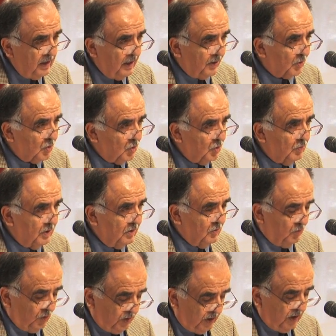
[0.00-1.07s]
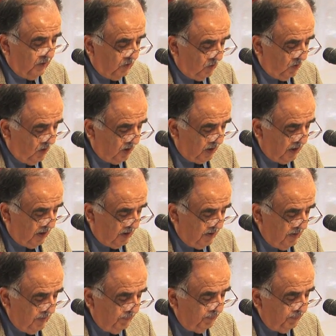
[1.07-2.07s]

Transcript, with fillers: and Ruben would never walk out.